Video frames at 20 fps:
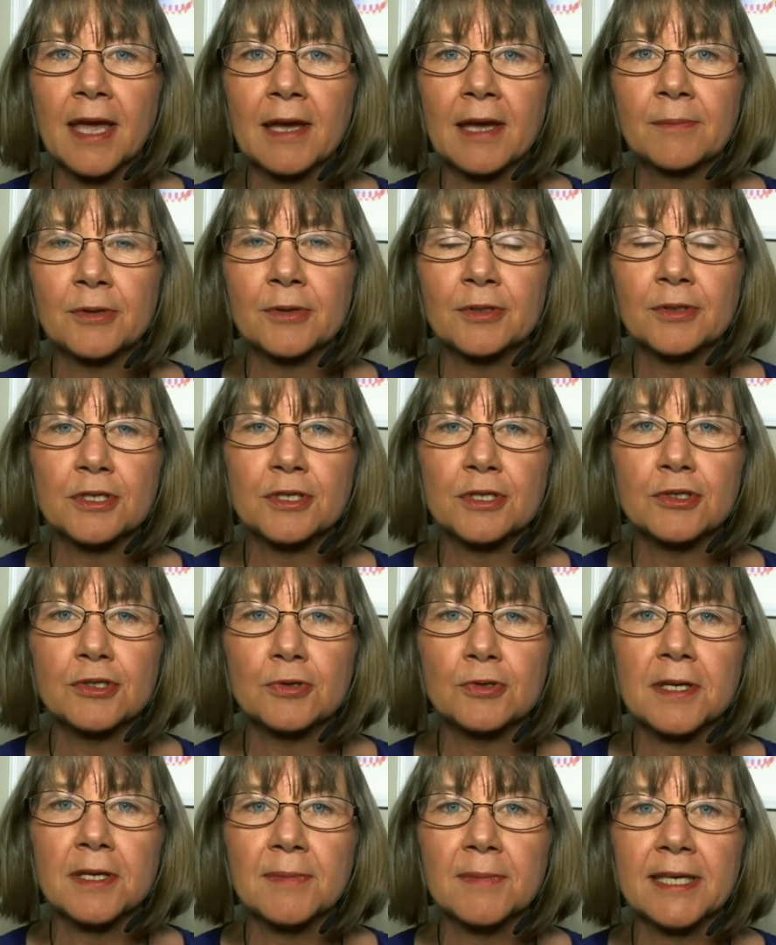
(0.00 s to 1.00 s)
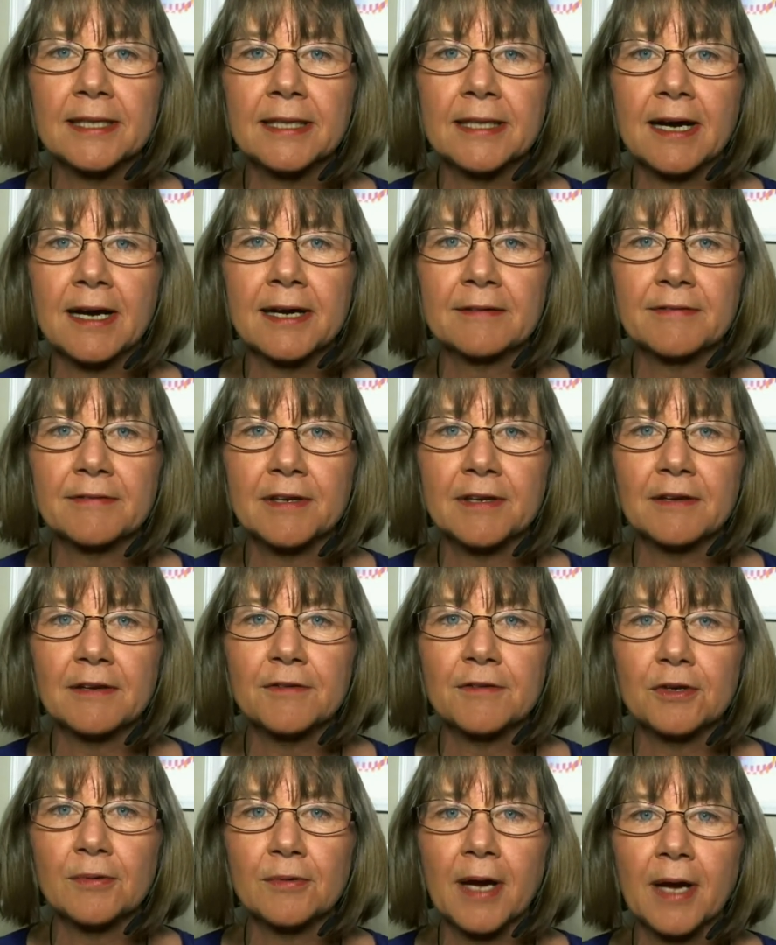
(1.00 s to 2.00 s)
able to join me live if
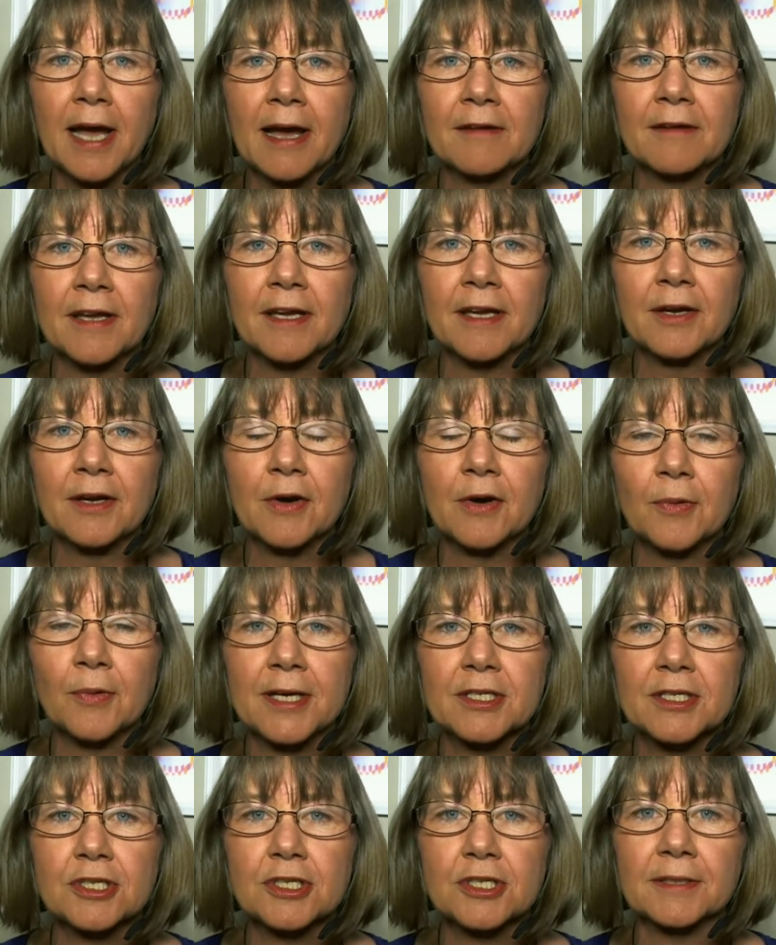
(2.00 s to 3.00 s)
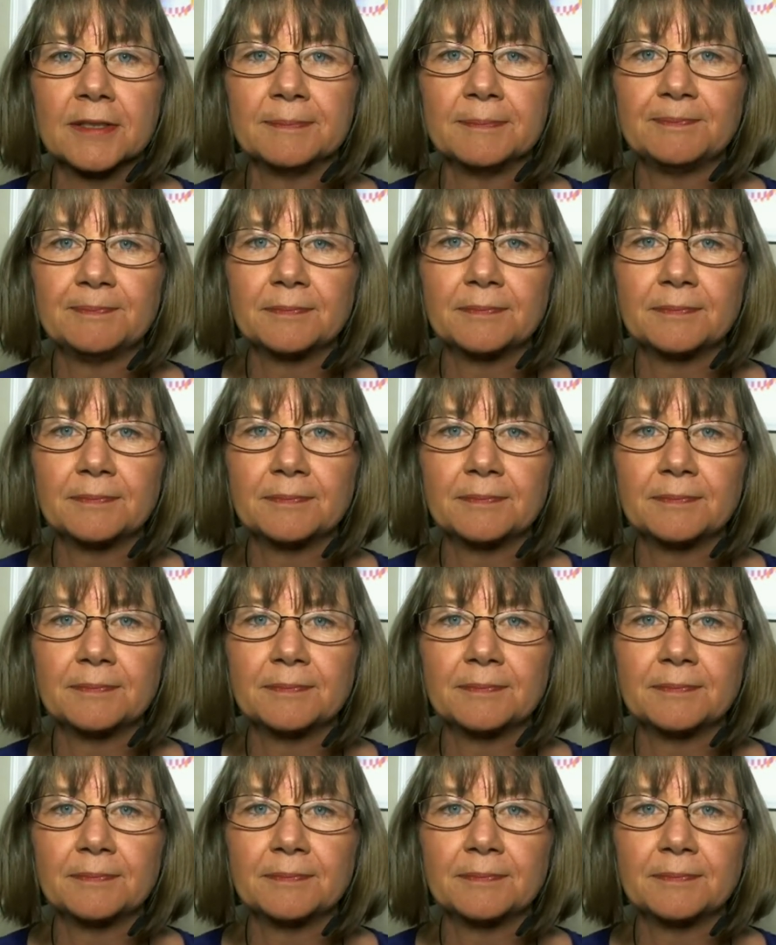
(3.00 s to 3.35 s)
you have a question.